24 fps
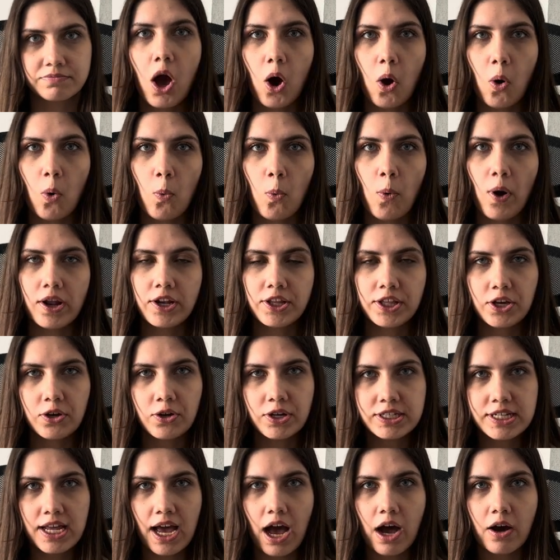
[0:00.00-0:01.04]
When you
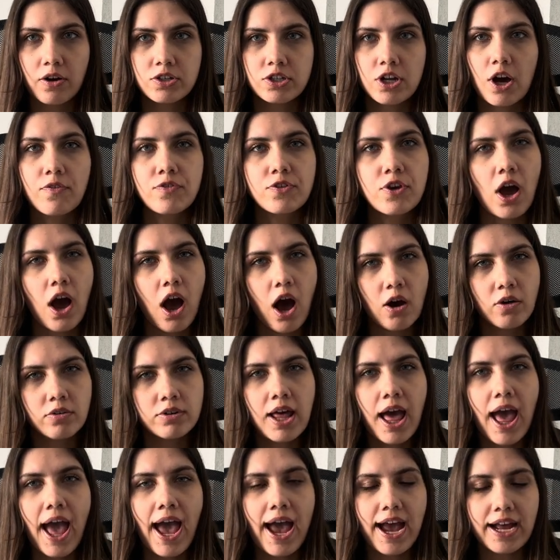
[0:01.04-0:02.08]
get out of your own
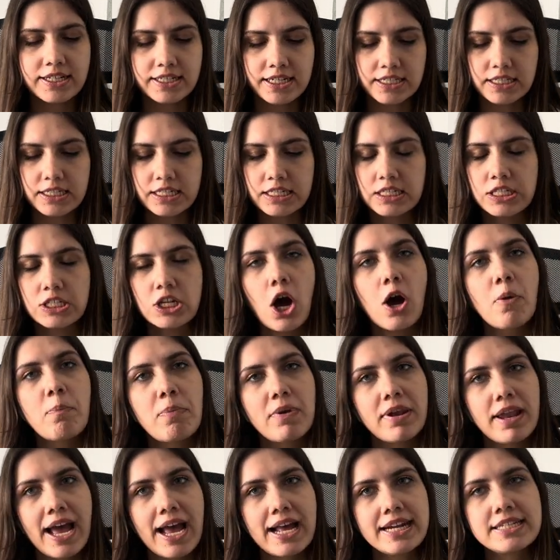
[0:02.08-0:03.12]
head and stop
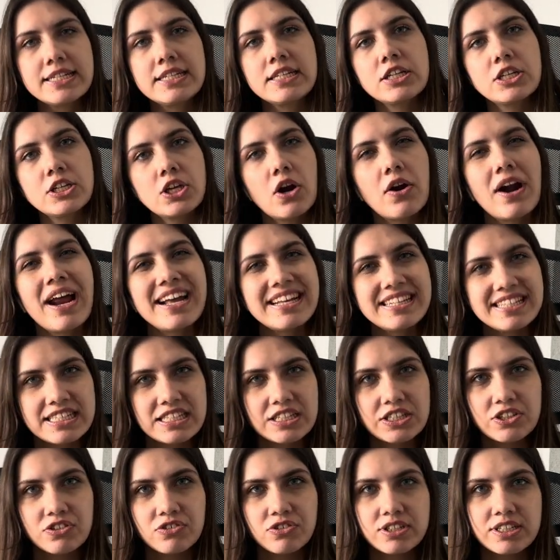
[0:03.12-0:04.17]
letting your
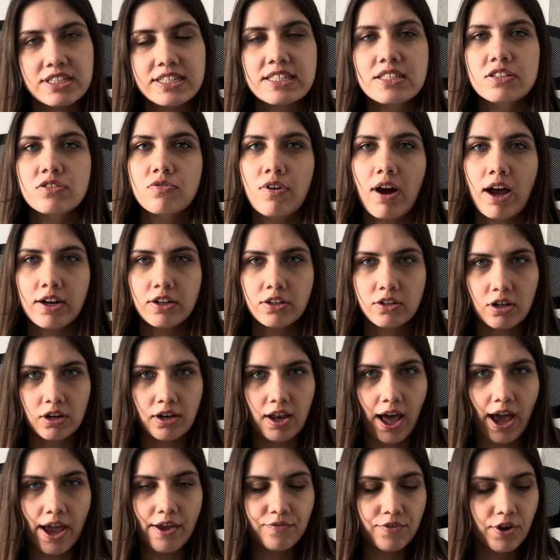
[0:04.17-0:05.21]
insecurities run your
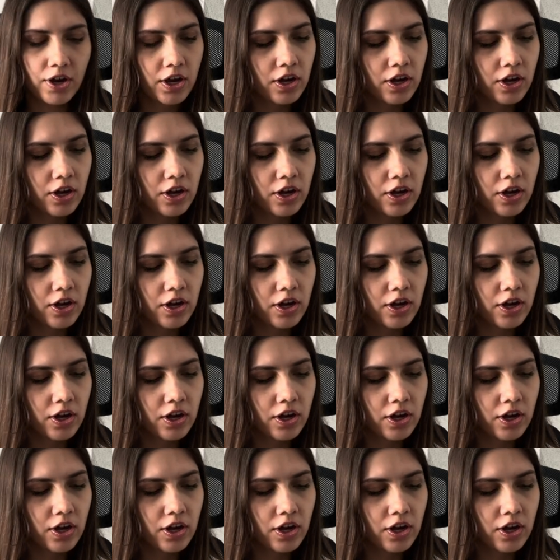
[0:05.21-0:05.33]
life,